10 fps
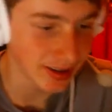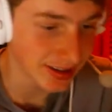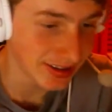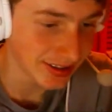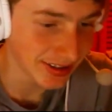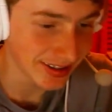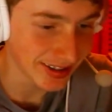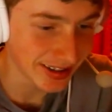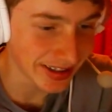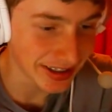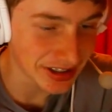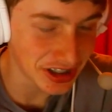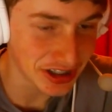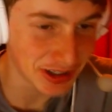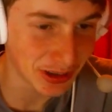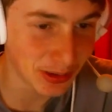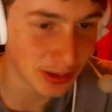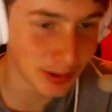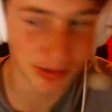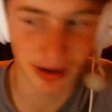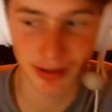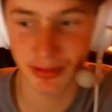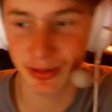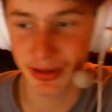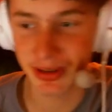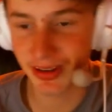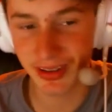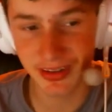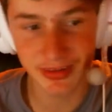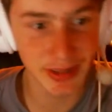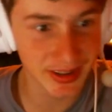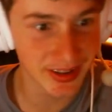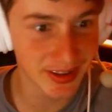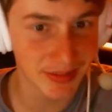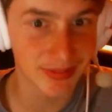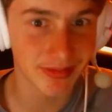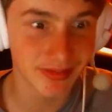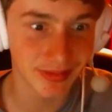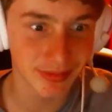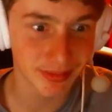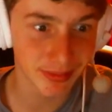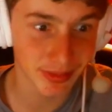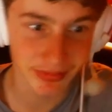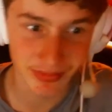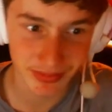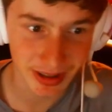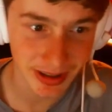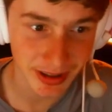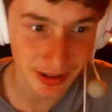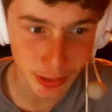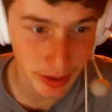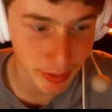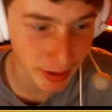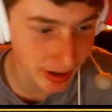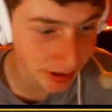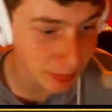I think G2 will probably beat them in a 20-minute game.